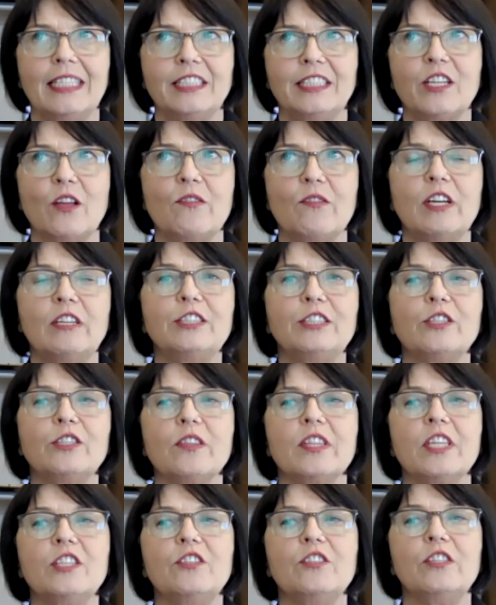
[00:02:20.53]
So those are
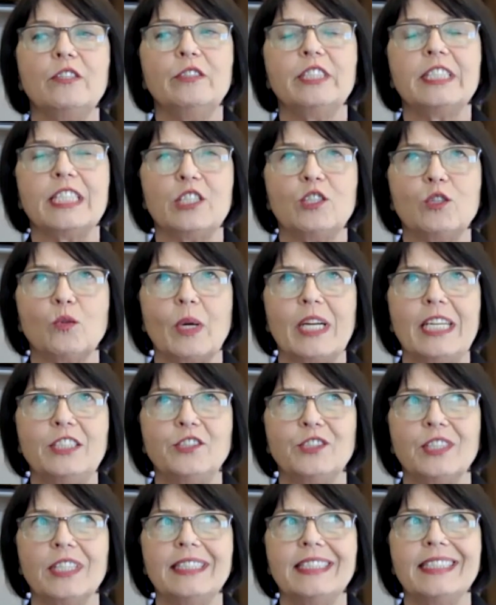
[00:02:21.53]
the two
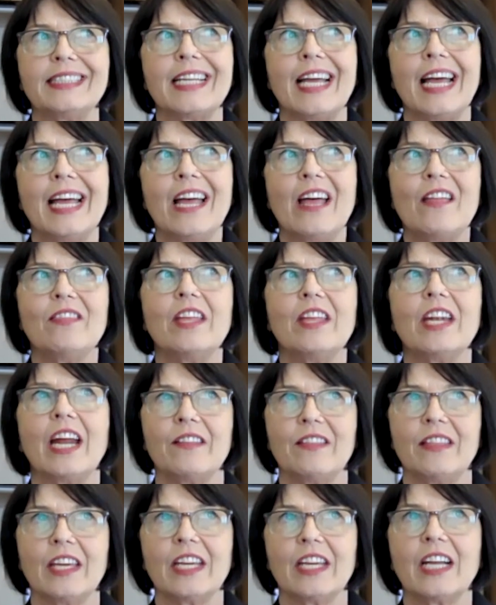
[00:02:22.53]
situations that I
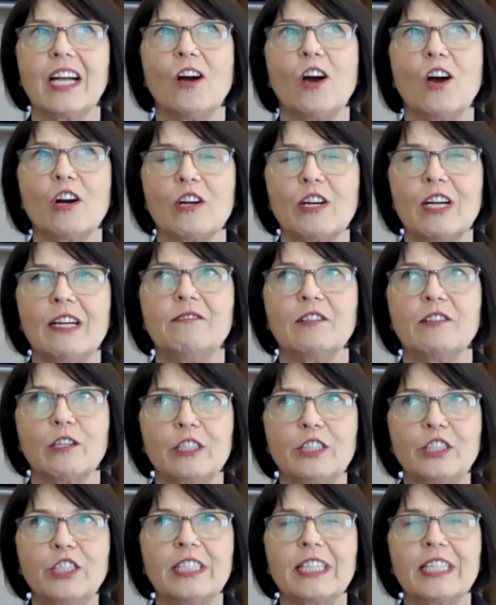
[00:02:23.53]
think are of
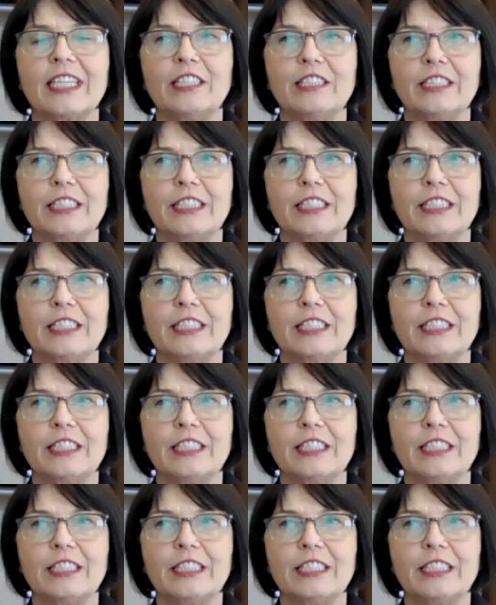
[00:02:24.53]
urgent